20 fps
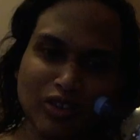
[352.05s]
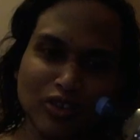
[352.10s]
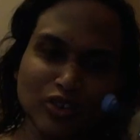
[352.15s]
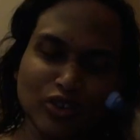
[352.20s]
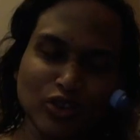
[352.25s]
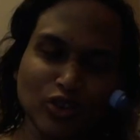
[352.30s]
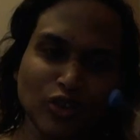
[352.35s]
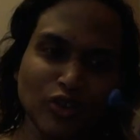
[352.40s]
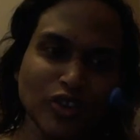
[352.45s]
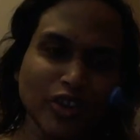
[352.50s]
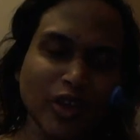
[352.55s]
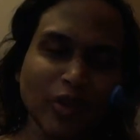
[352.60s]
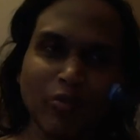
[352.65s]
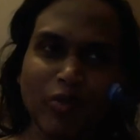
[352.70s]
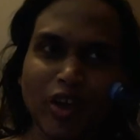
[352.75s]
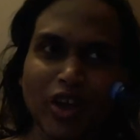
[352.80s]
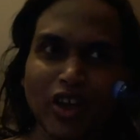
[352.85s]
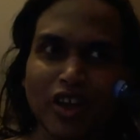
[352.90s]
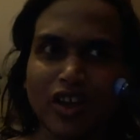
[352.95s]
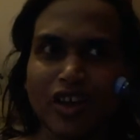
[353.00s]
You told them
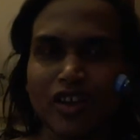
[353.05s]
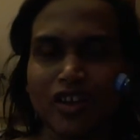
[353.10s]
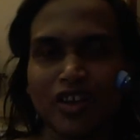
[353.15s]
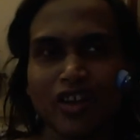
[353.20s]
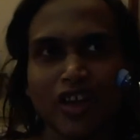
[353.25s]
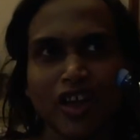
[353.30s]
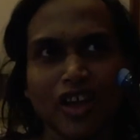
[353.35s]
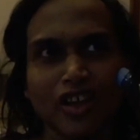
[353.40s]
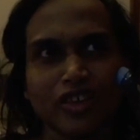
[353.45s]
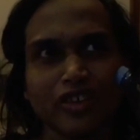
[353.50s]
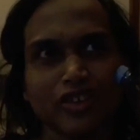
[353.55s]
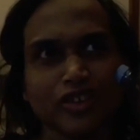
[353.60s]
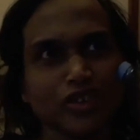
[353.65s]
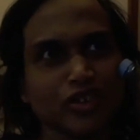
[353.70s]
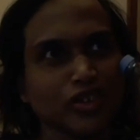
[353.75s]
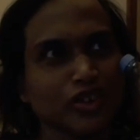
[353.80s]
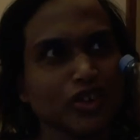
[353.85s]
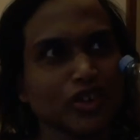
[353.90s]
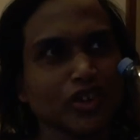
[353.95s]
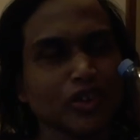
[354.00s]
that
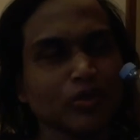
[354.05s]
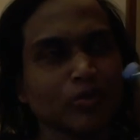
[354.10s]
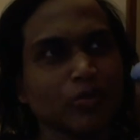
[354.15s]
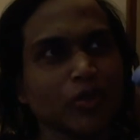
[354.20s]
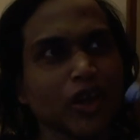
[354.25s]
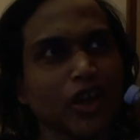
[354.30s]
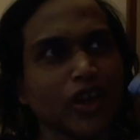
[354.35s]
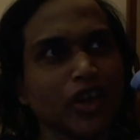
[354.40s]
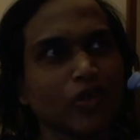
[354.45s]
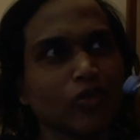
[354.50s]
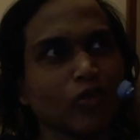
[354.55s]
you didn't pay